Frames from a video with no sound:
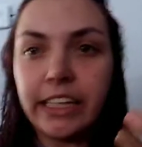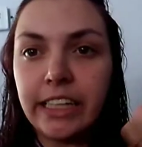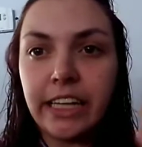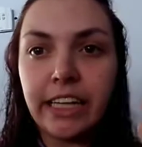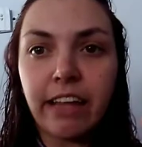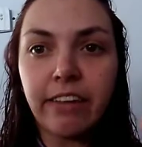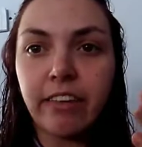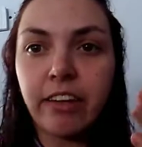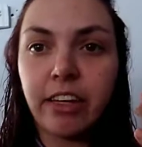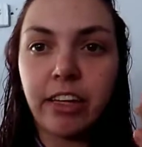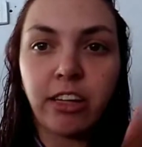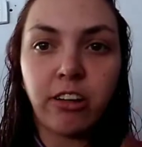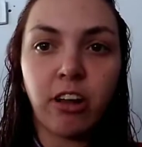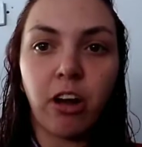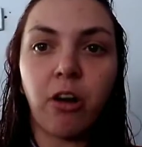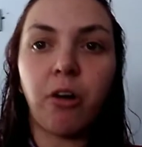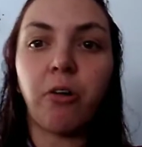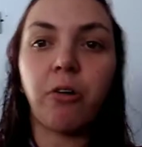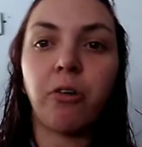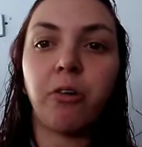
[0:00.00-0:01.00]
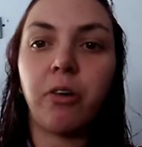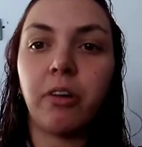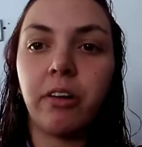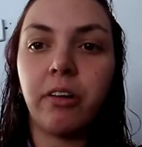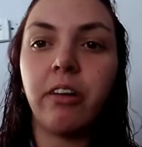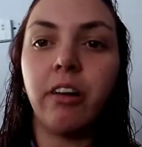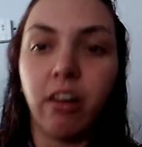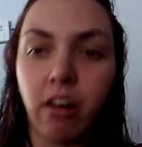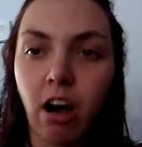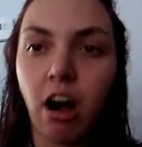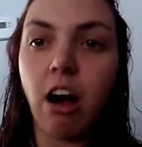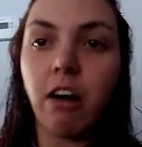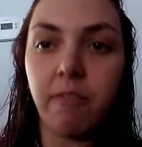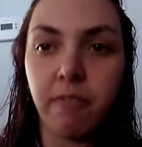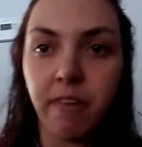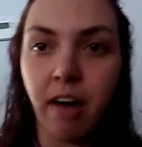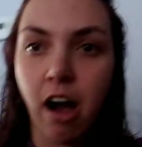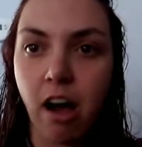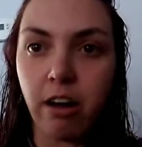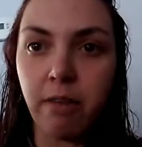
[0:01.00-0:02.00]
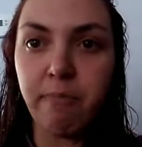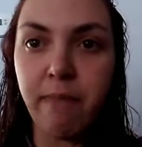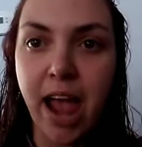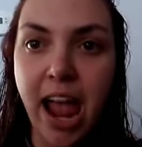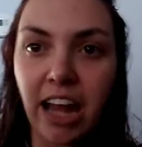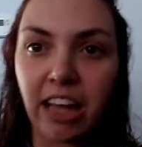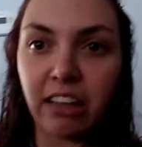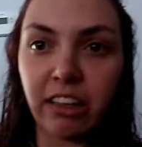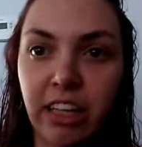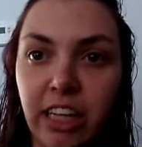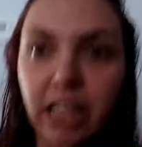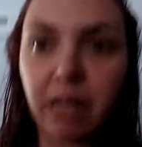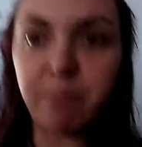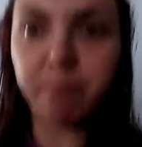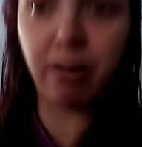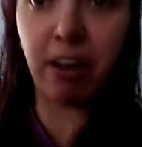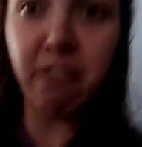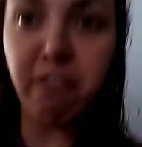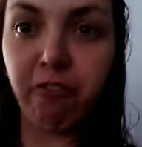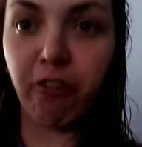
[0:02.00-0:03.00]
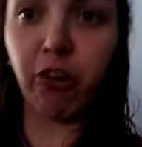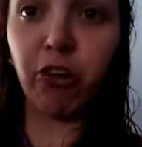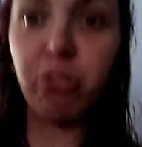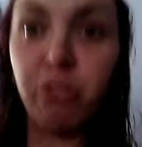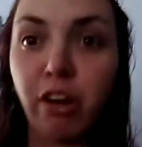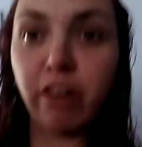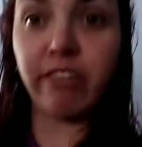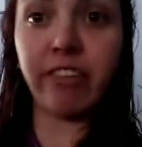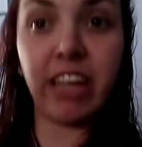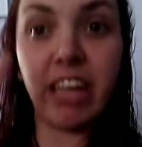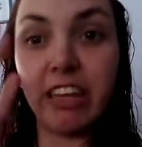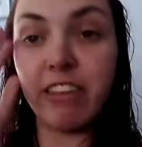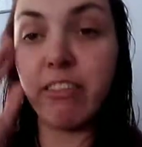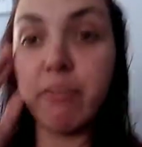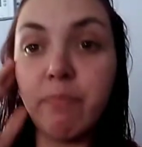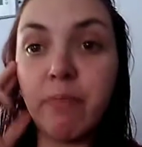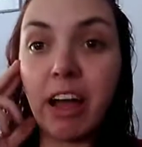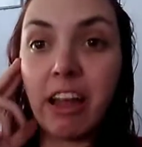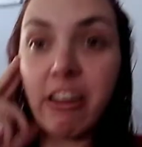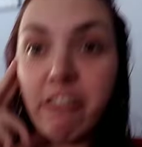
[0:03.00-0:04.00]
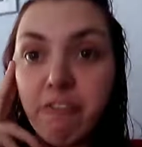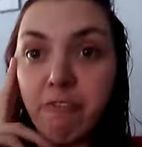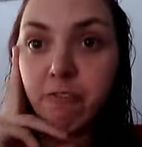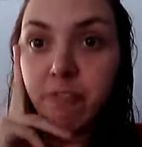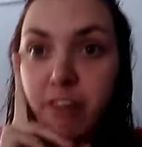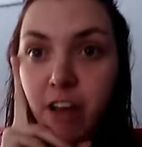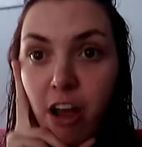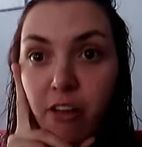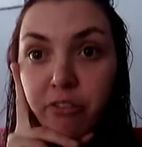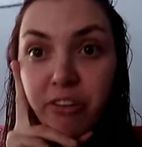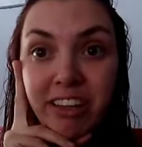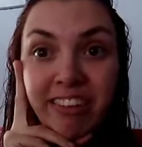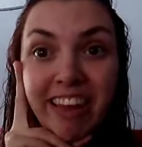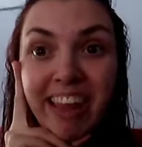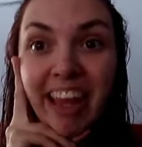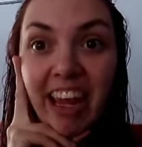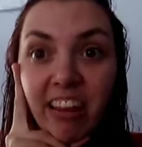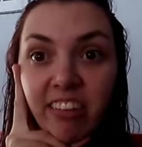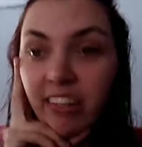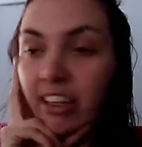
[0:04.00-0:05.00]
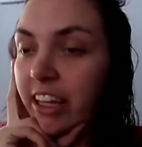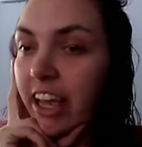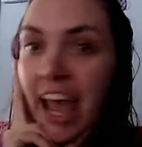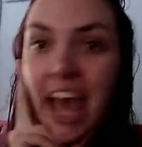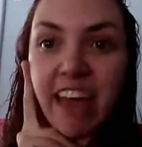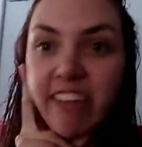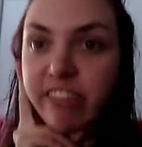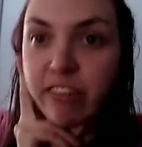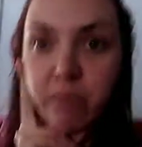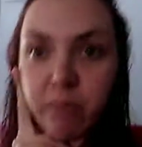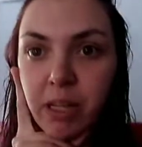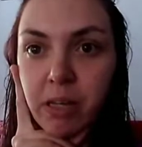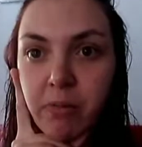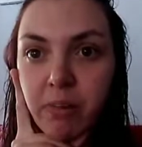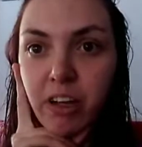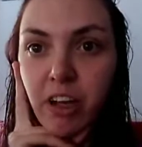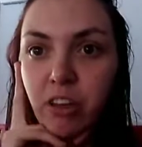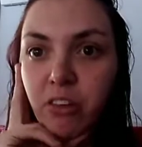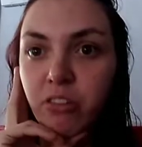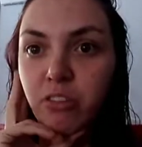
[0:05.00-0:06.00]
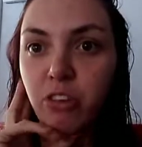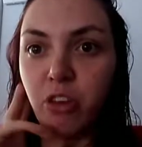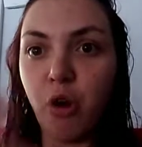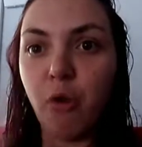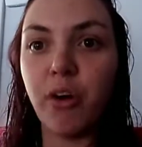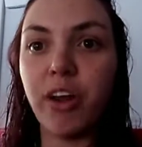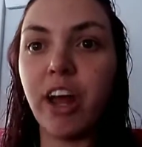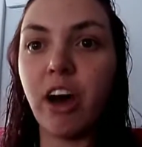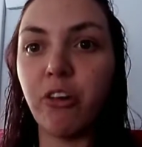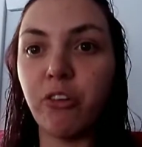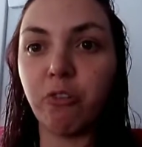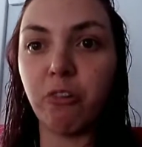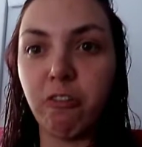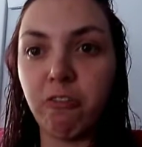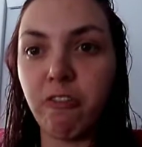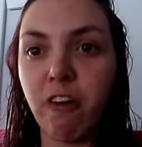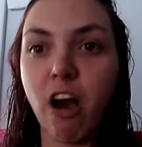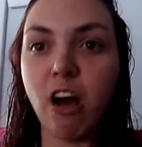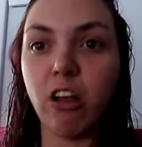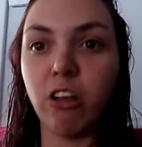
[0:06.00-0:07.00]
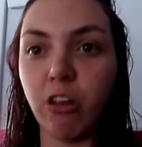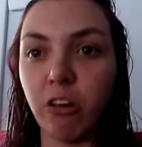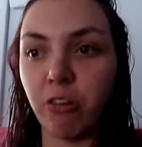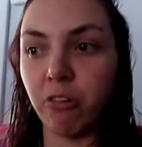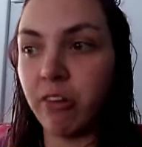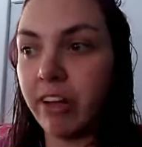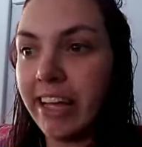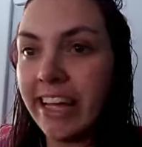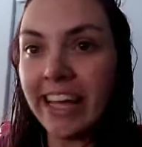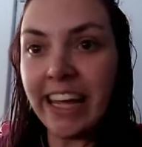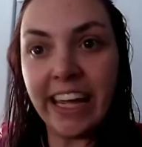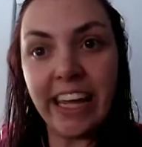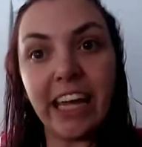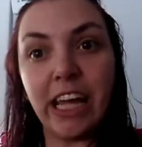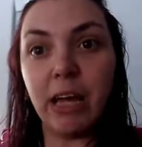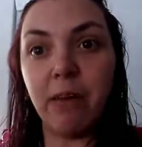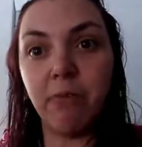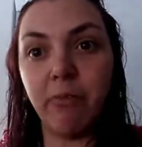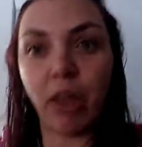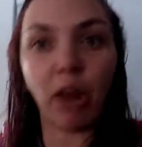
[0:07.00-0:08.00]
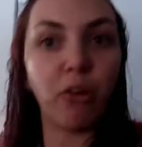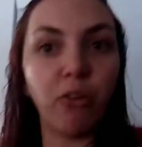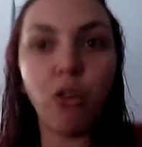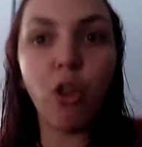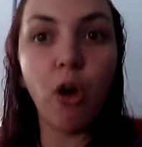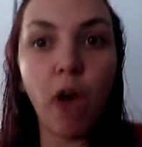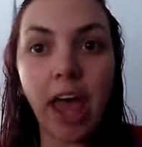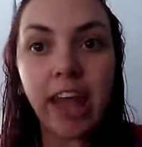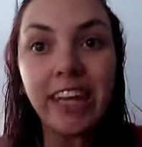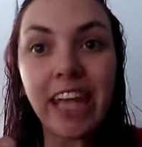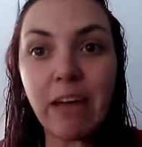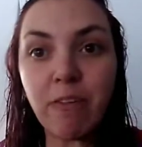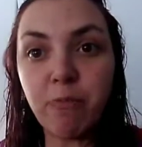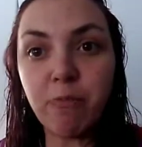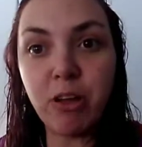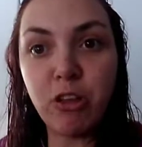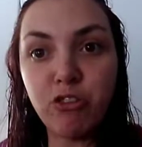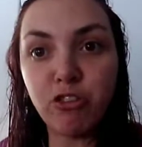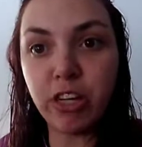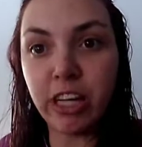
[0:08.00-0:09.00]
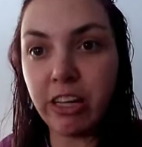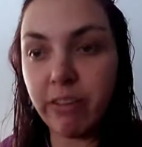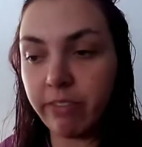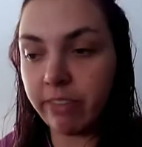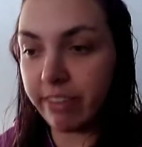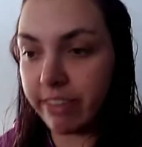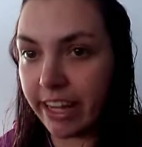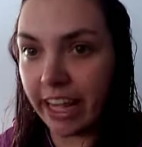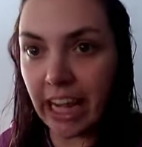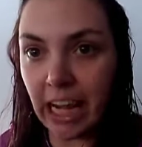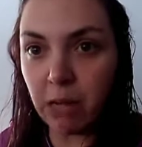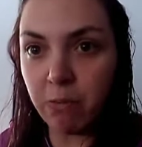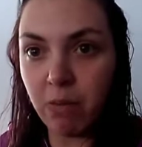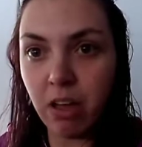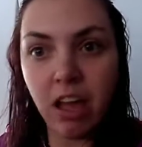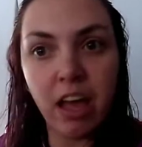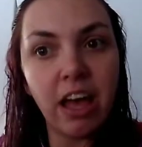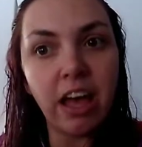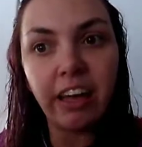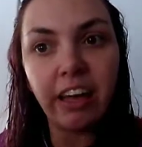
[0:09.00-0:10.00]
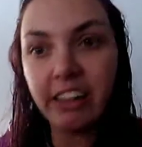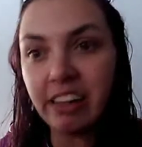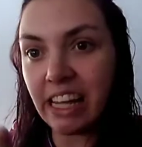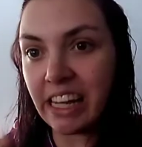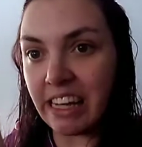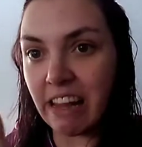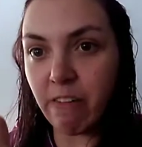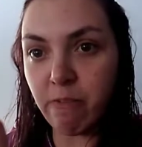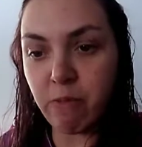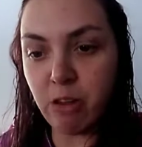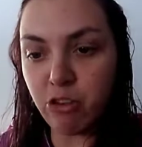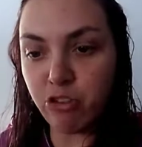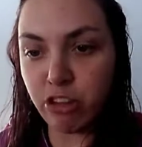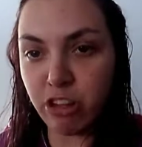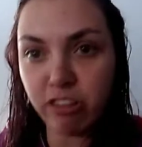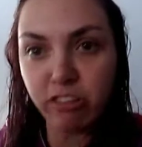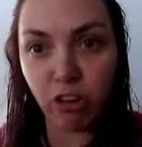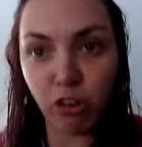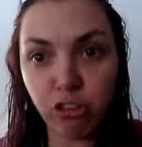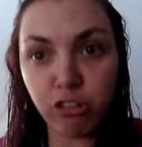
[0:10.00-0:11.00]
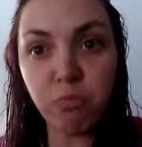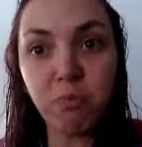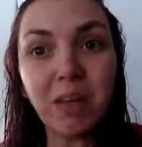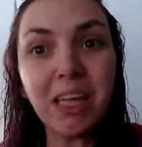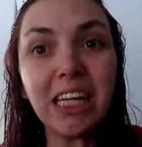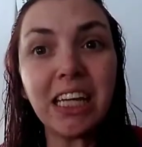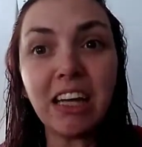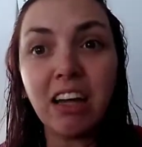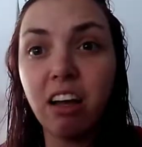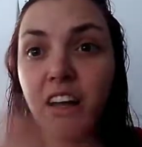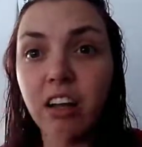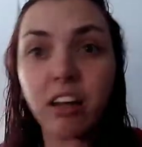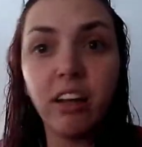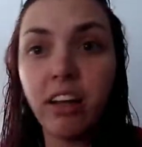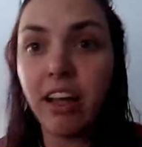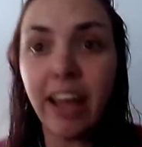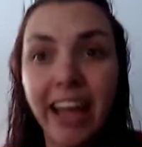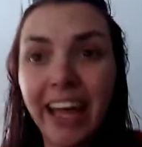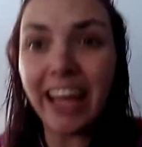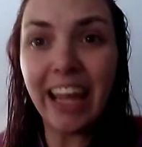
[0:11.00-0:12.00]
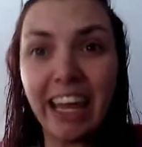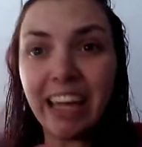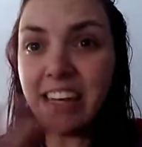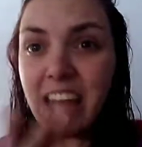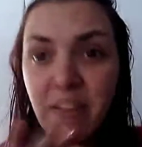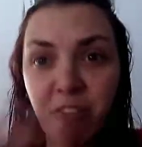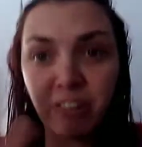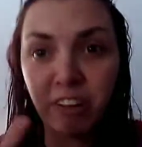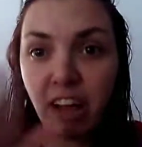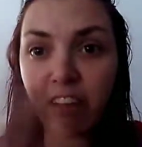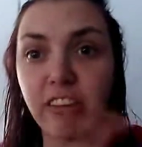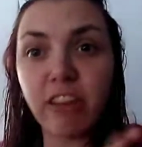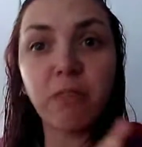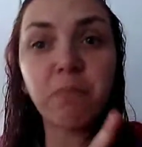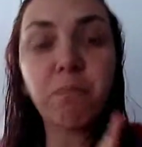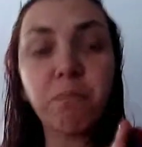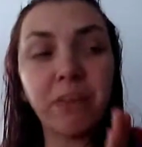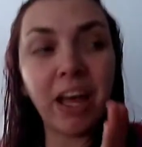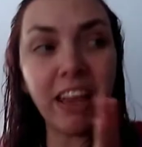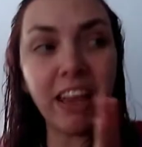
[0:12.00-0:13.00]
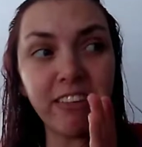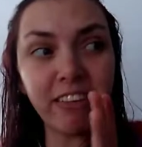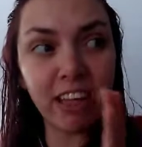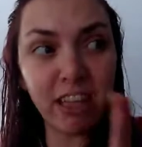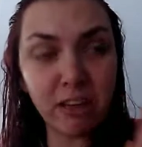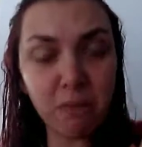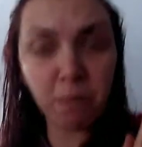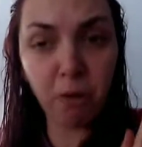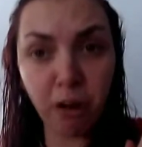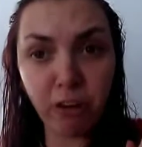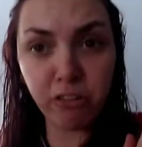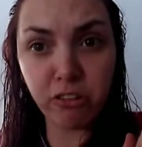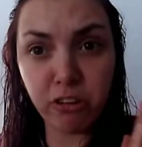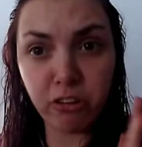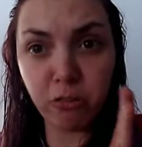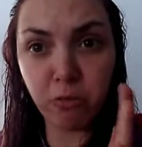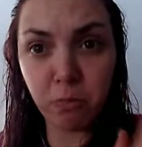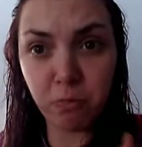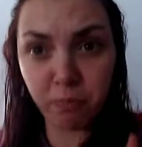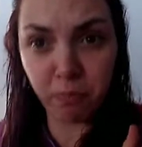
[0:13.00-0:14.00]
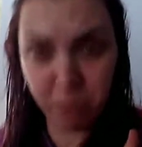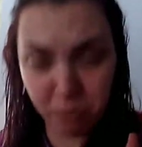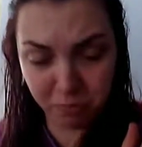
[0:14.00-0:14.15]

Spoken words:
And it doesn't, automatically, my first thought is it's my fiance's ex. It has to be because no one else will follow him. They don't, and never mention his name, and never mention his social media. Never, guys. That's his personal